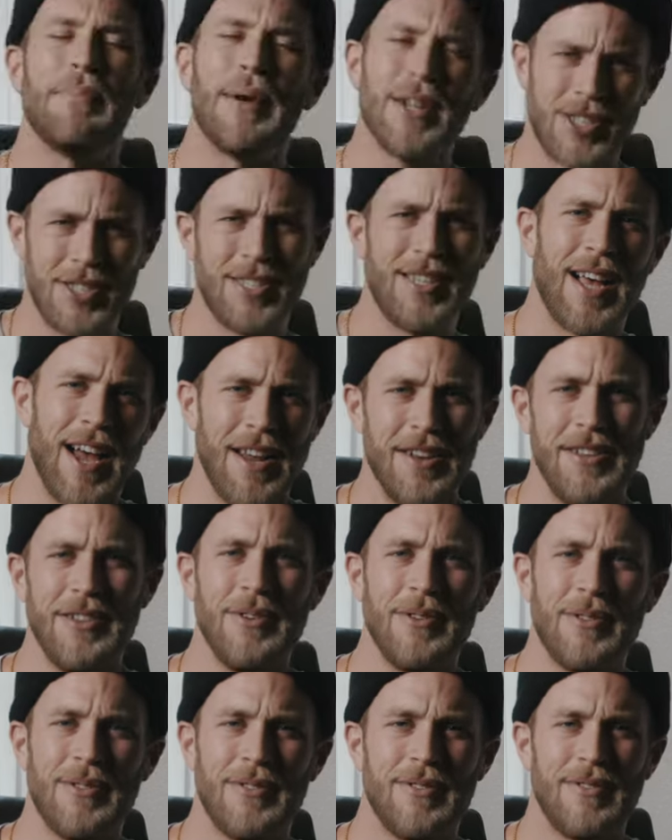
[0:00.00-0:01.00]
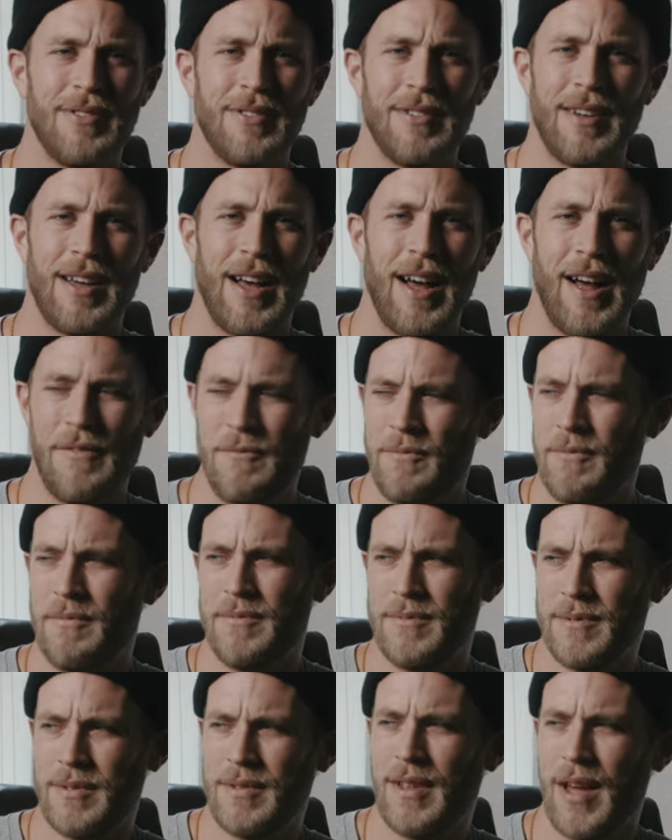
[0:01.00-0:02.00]
much as I do.
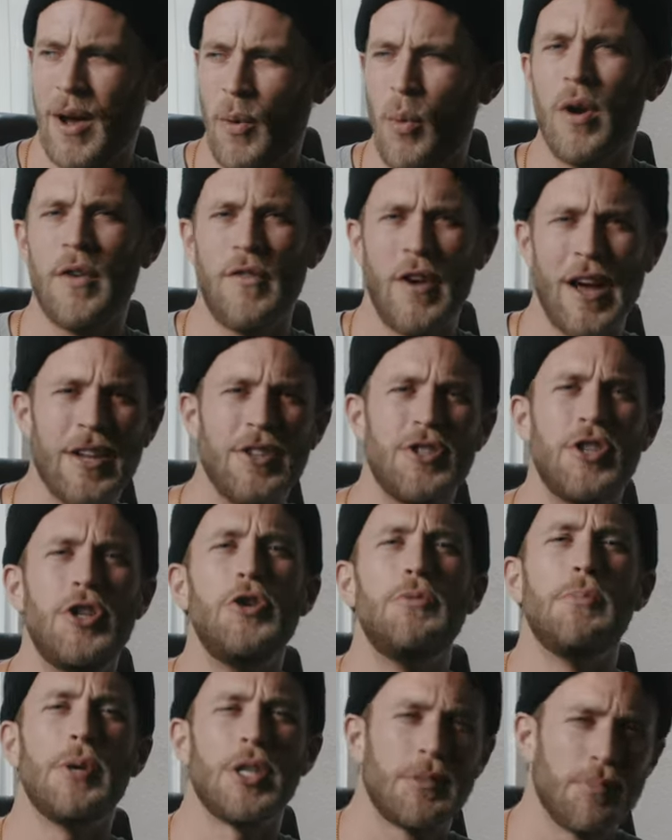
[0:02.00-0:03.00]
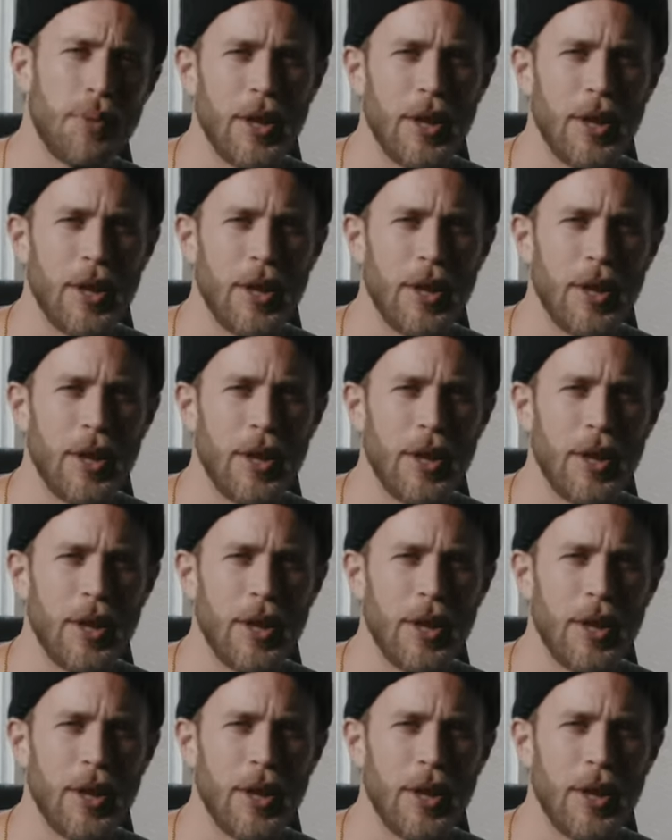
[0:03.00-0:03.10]
I wonder if I get too much